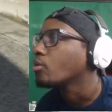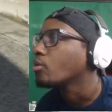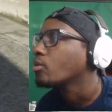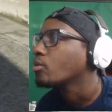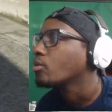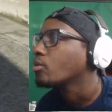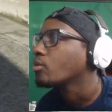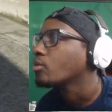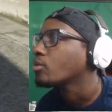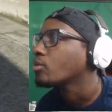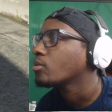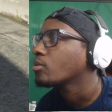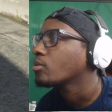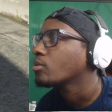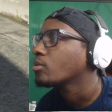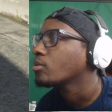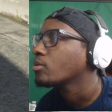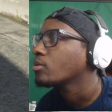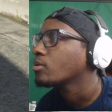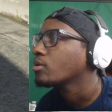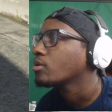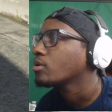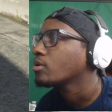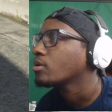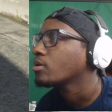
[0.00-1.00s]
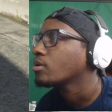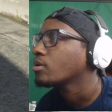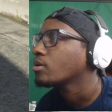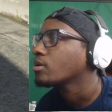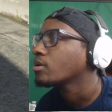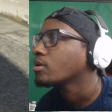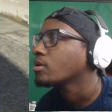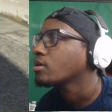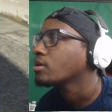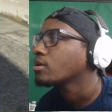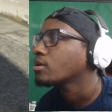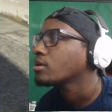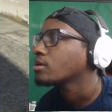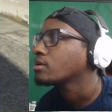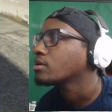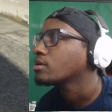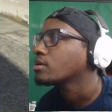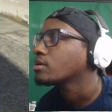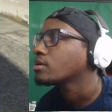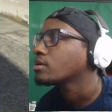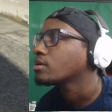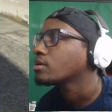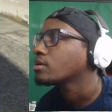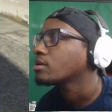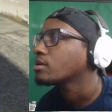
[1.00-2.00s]

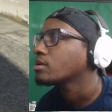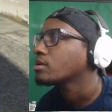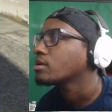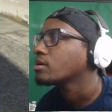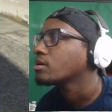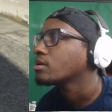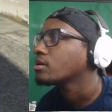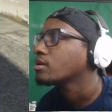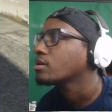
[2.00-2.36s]
Nobody speaks.